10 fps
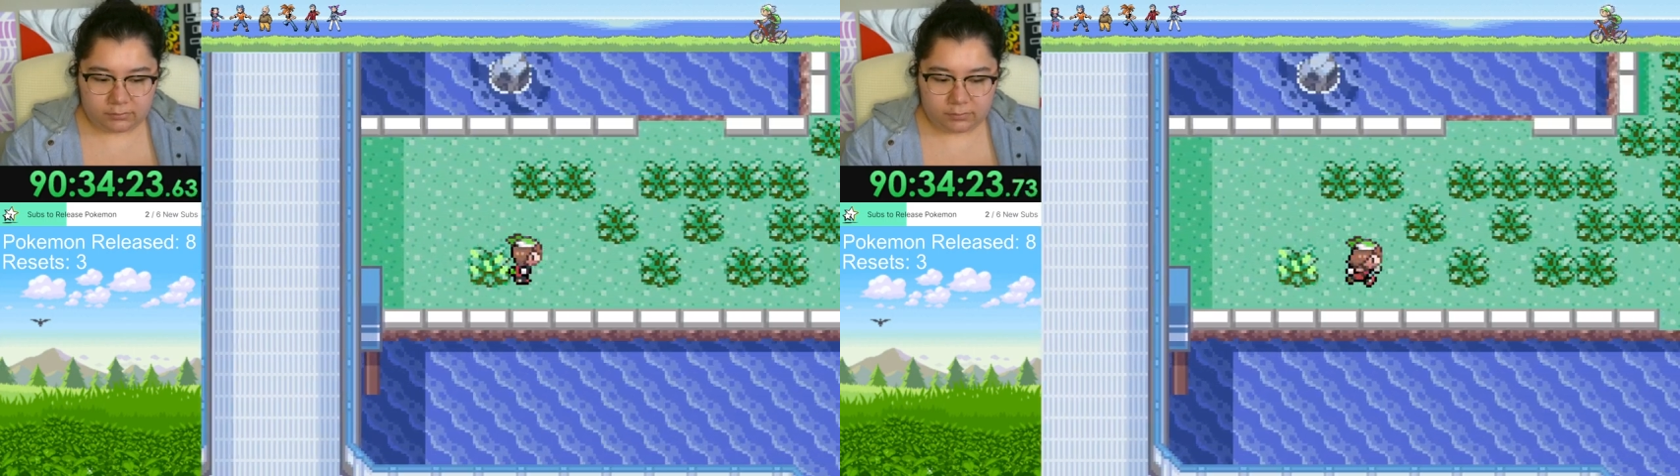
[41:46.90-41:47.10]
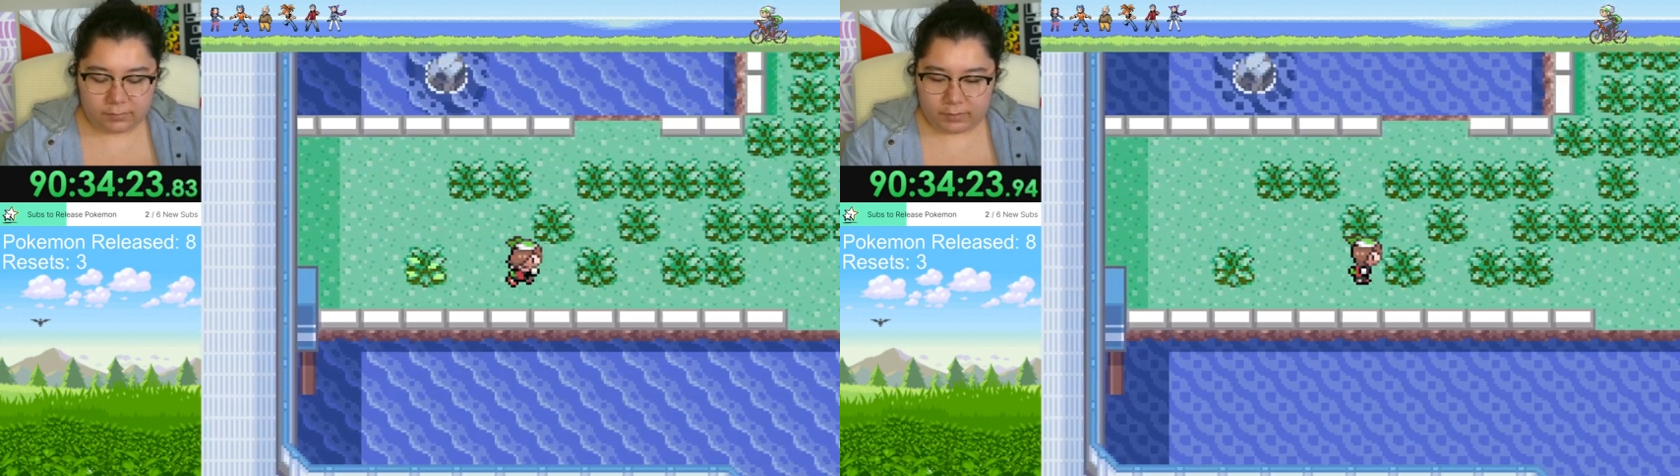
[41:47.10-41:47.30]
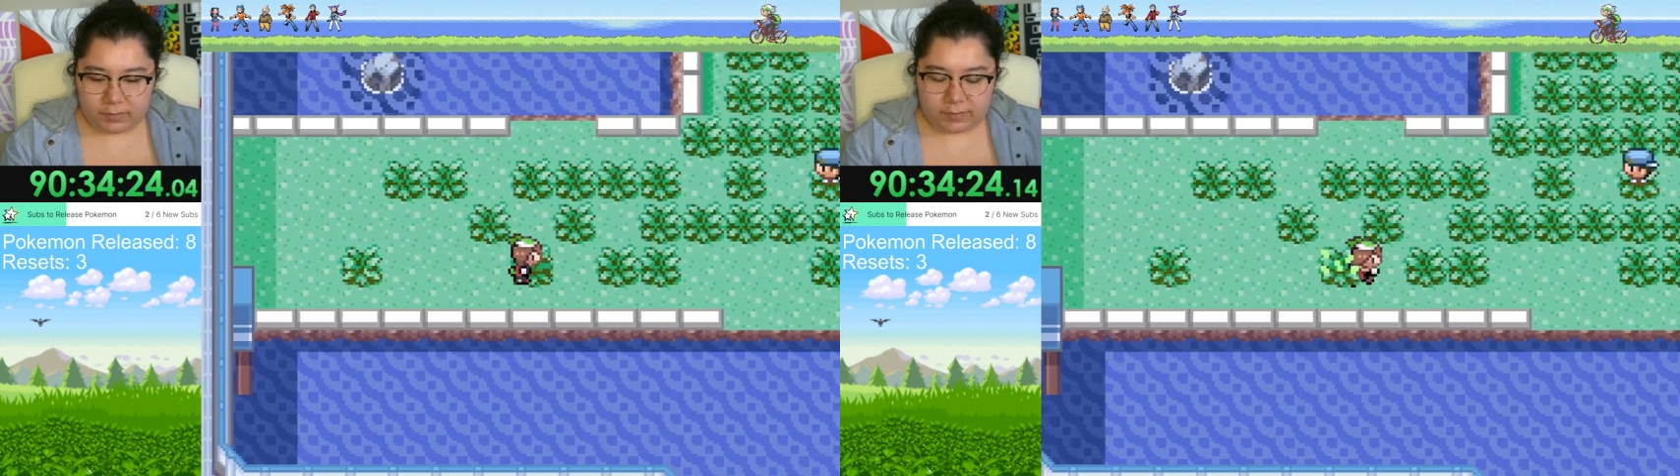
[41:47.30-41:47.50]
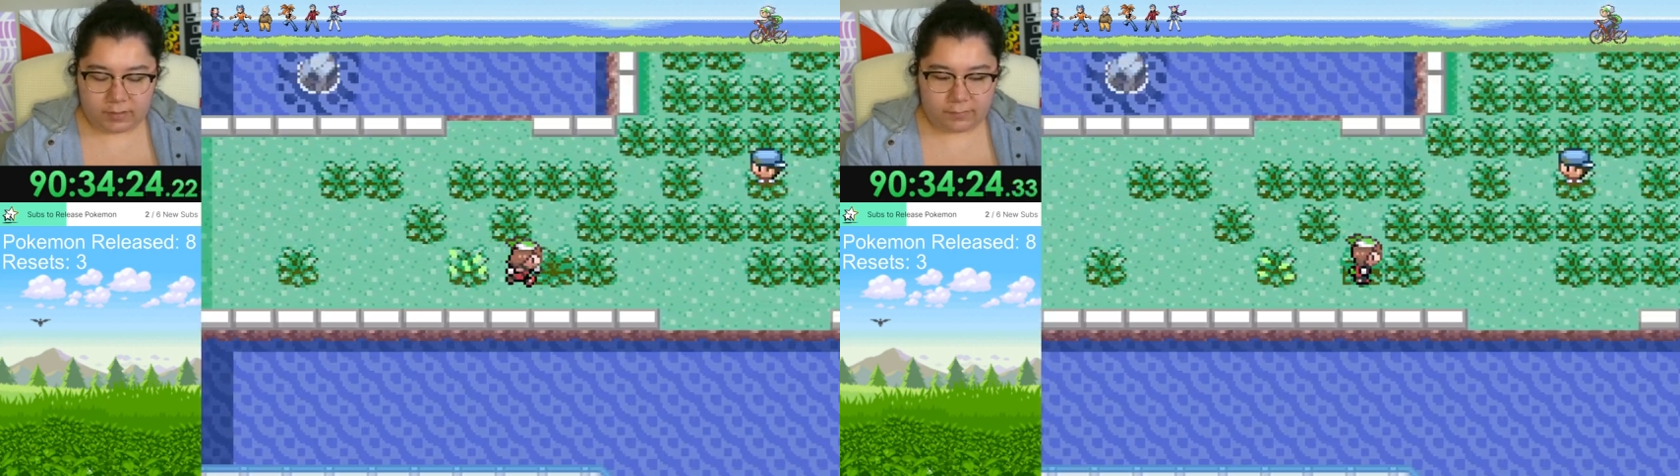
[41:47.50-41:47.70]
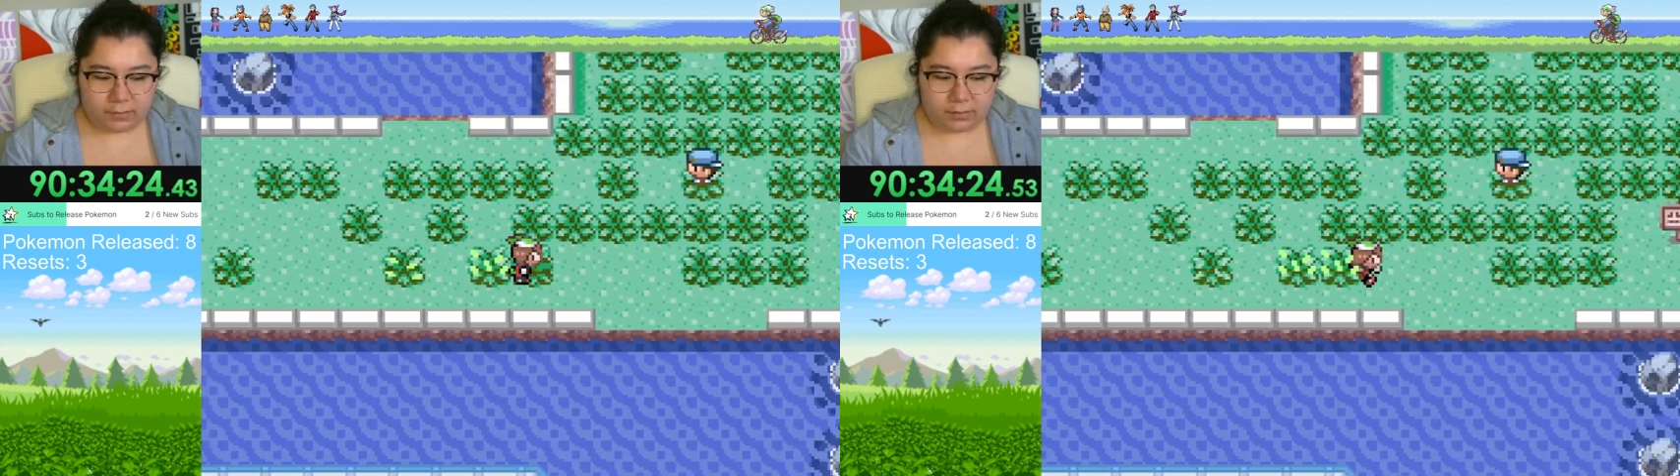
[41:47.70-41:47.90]
versus
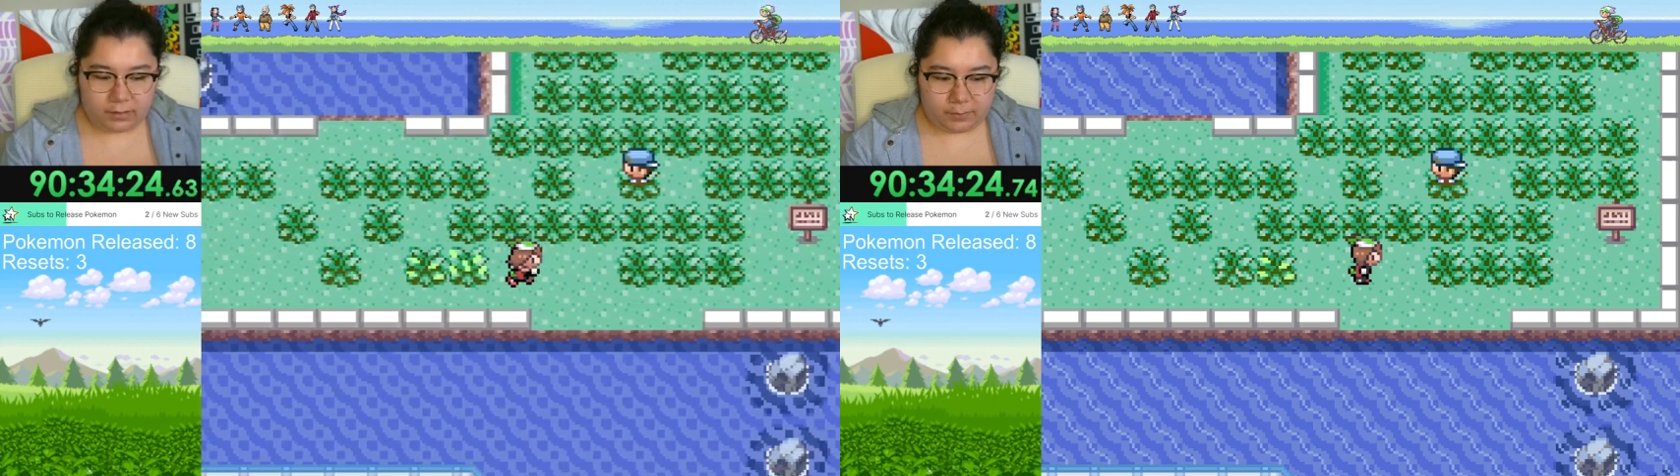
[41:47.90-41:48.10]
if you're like